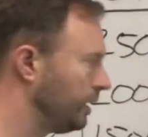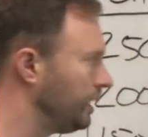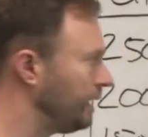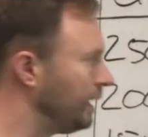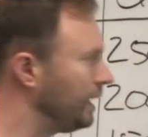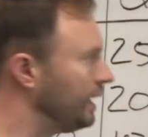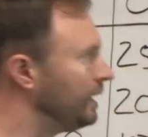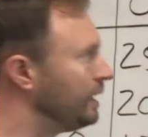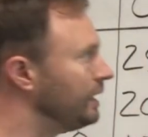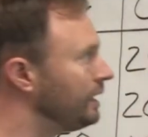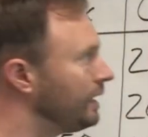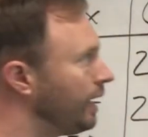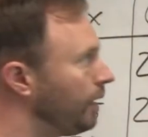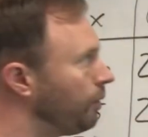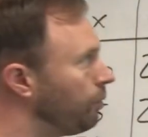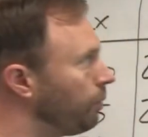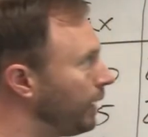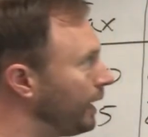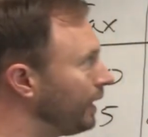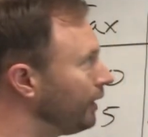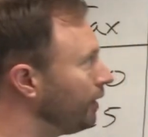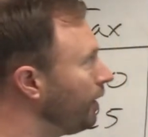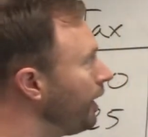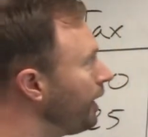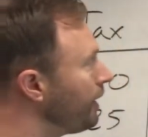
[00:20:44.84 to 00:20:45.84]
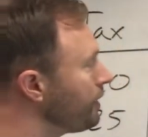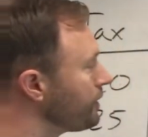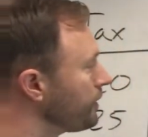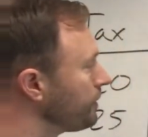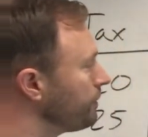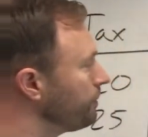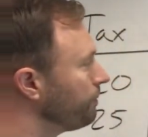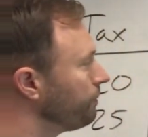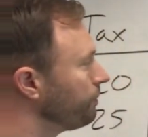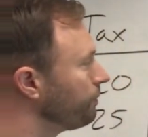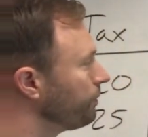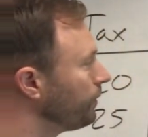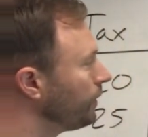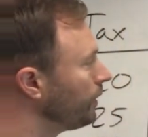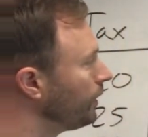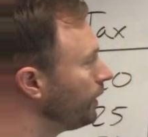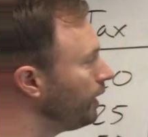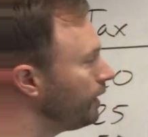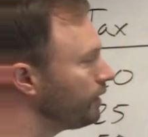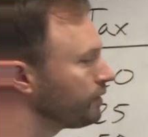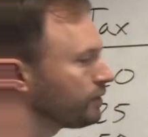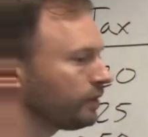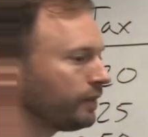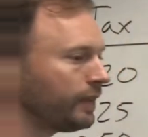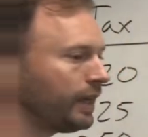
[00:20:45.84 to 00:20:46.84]
in deadweight loss. Okay,
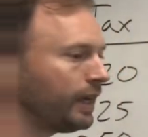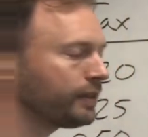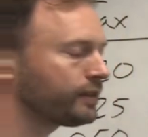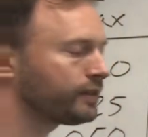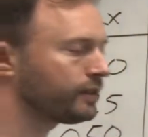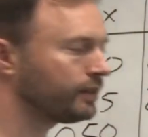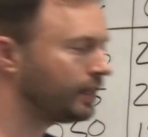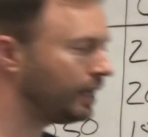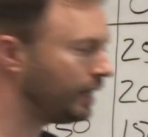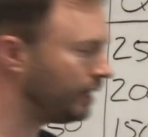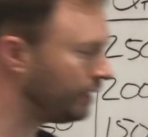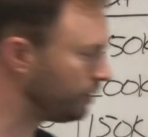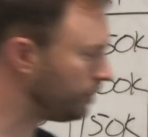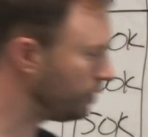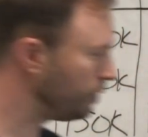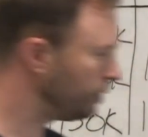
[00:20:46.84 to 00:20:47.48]
so that's the answer